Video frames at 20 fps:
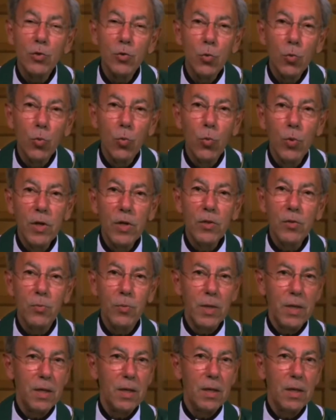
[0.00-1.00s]
with
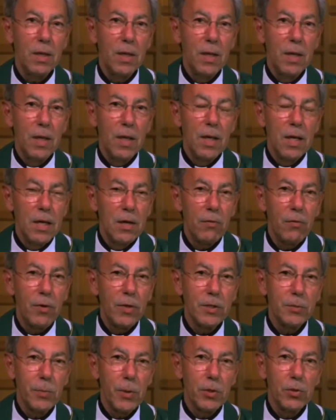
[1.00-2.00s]
me in a very
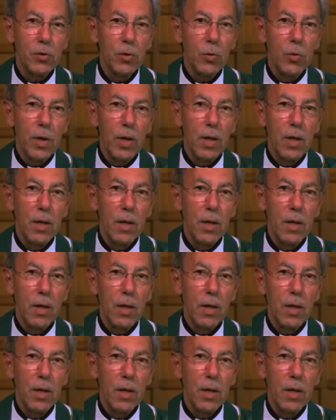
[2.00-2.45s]
special way.